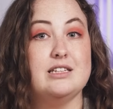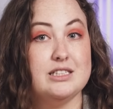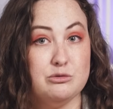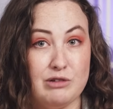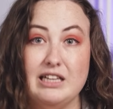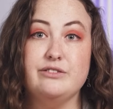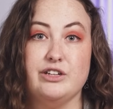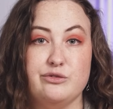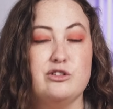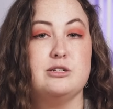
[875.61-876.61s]
This is
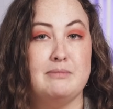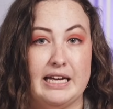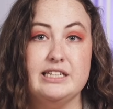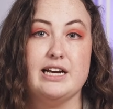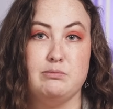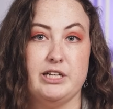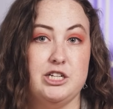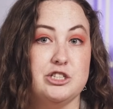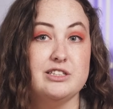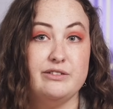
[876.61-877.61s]
relevant for demanding
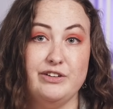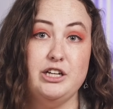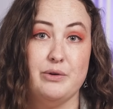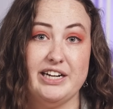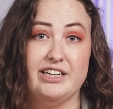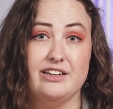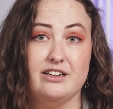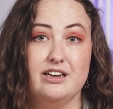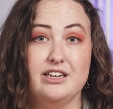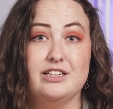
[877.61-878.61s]
applications like video editing.
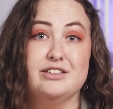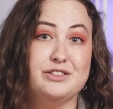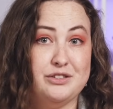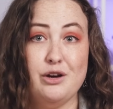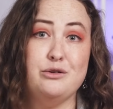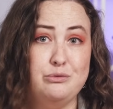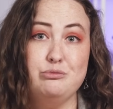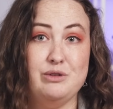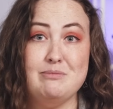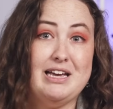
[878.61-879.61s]
So
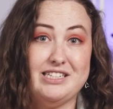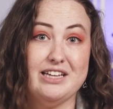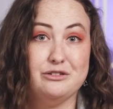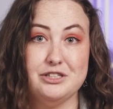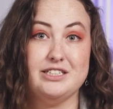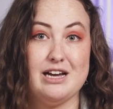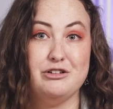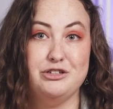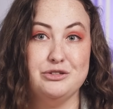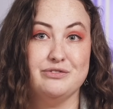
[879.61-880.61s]
we made Taylor sit down
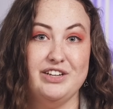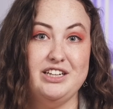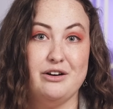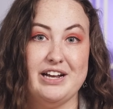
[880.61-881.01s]
and do some video